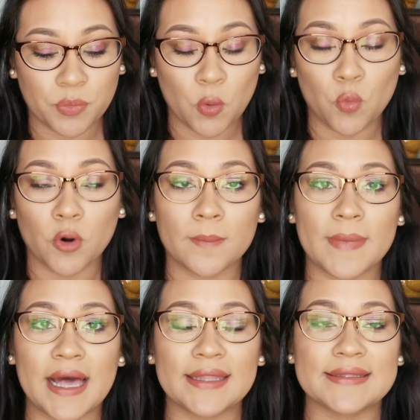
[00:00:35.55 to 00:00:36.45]
warm
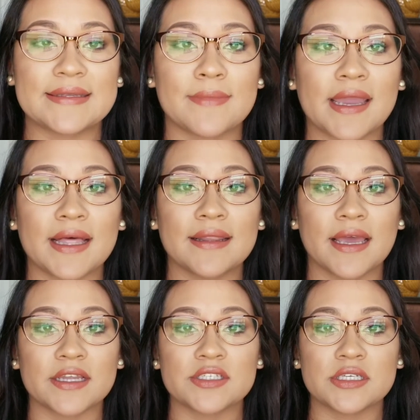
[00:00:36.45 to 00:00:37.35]
palettes in my
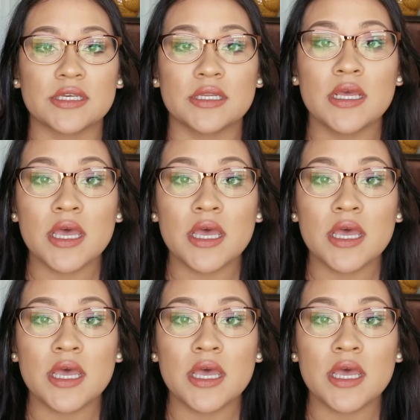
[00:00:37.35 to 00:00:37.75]
collection.